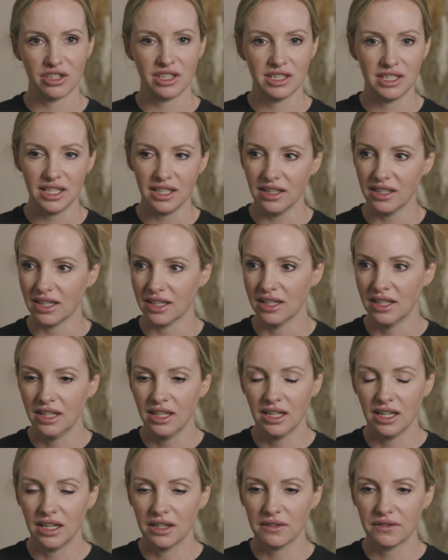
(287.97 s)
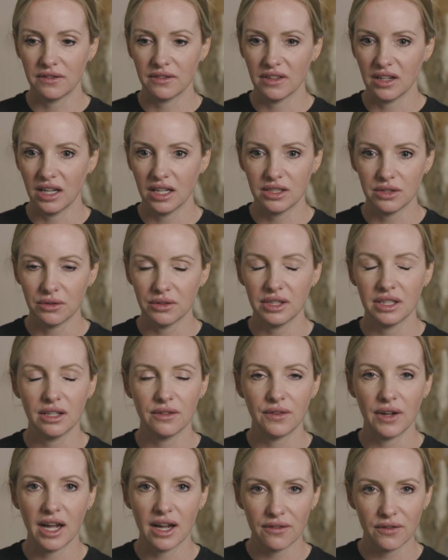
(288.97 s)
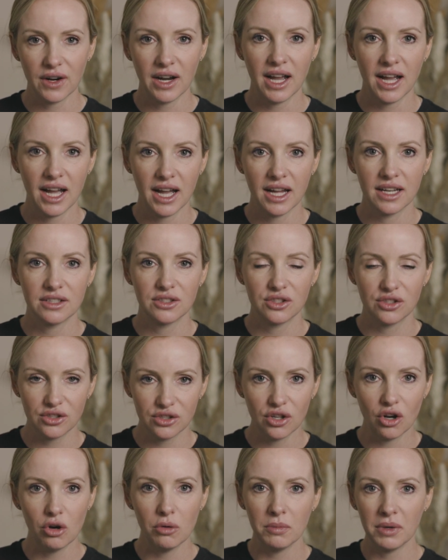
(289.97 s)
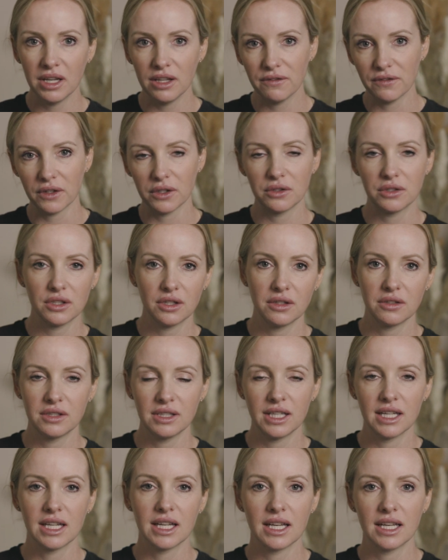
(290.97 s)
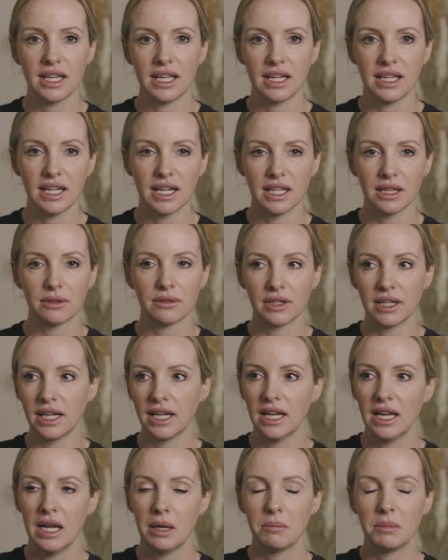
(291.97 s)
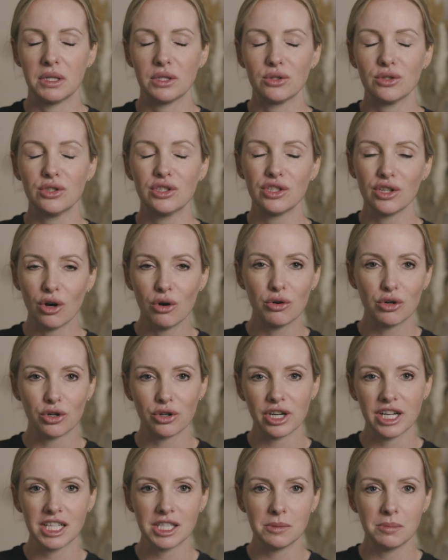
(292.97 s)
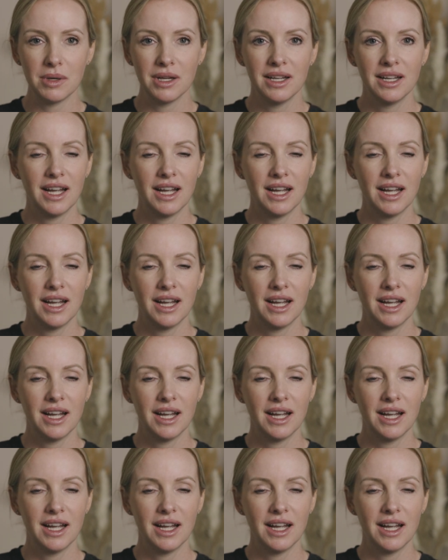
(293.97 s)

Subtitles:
I tell you, I don't think I've ever had so many photos in a gallery be so crisp,